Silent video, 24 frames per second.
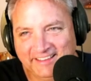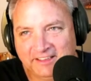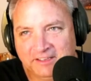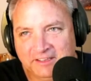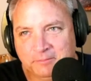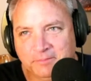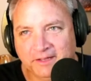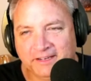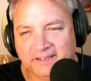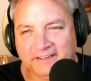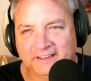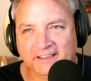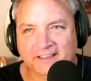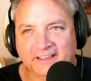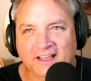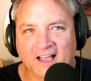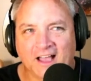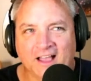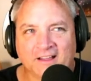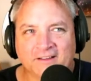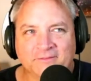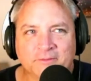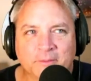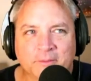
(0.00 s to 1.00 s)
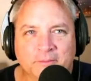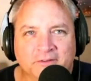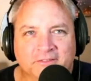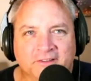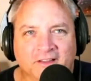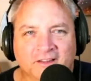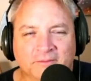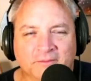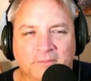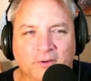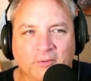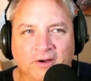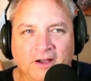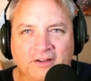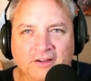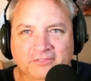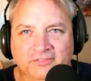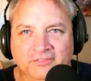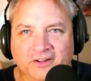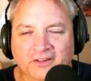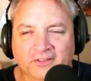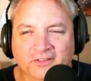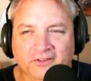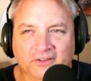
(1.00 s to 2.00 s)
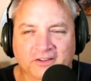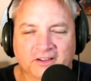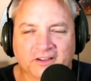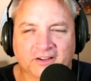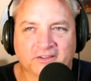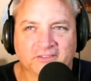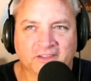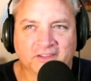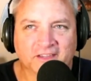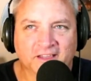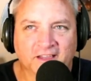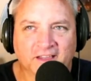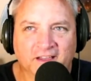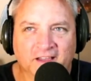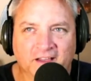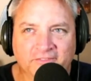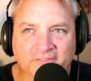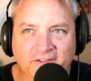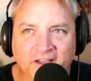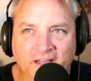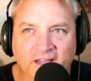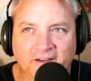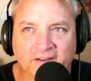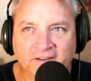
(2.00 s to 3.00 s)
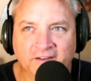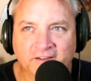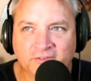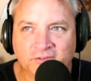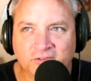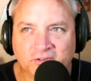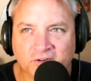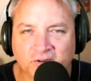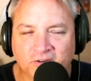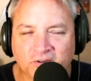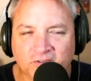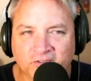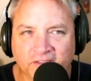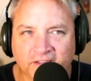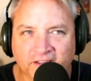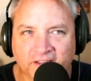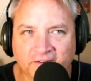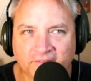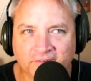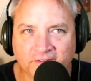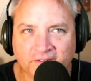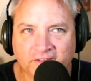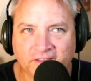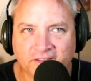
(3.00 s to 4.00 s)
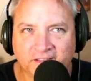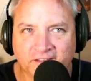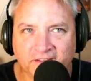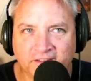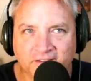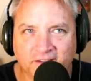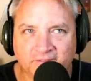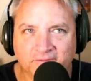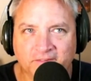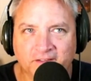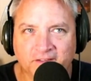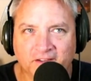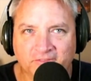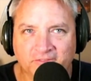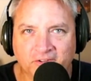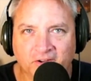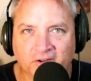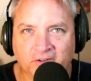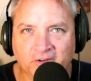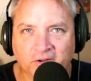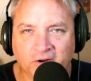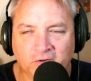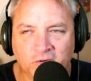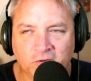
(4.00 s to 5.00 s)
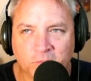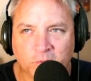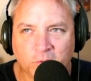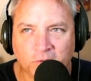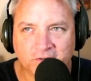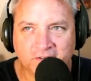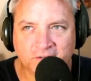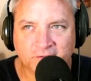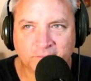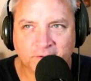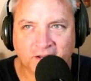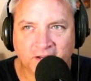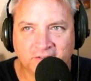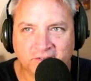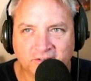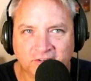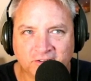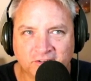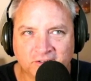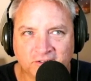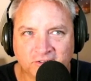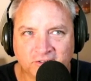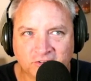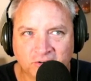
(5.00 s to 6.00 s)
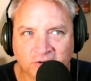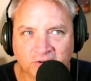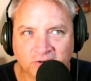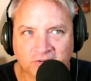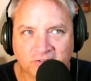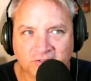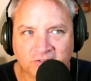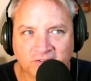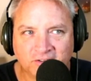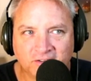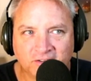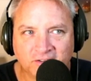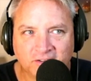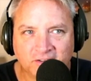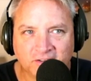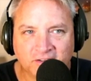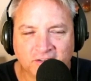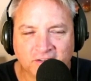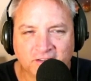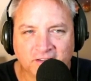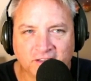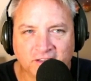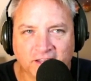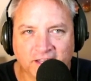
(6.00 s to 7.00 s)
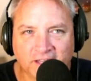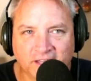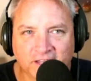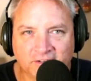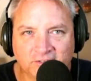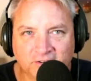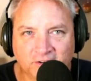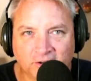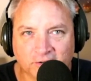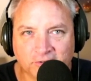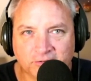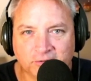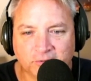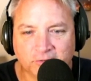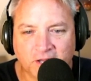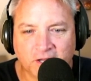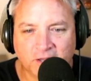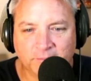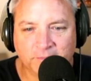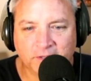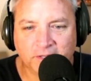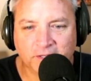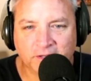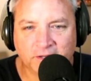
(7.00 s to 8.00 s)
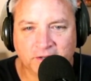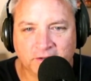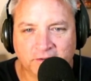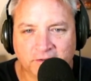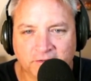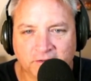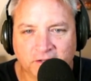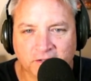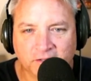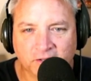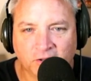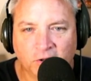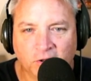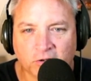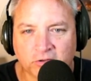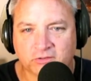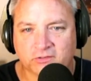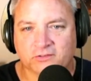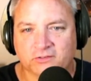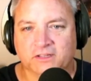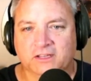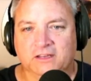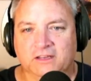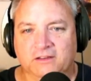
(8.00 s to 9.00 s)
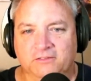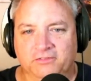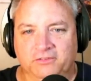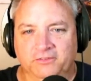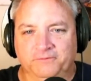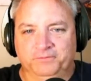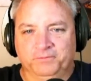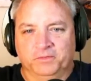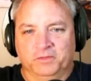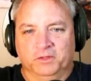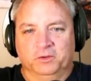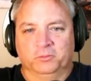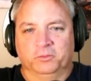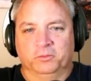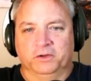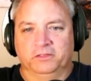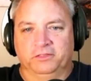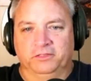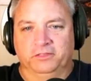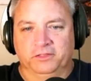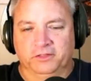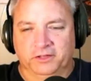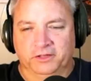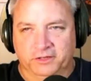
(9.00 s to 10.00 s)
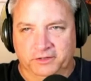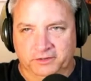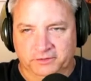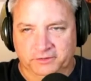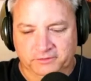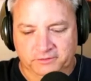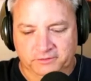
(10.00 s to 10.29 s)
I remember telling my wife not long ago, I was like, I've got enough shirts. Like I've gone overboard this past year in shirts, and she also got me a long sleeve with the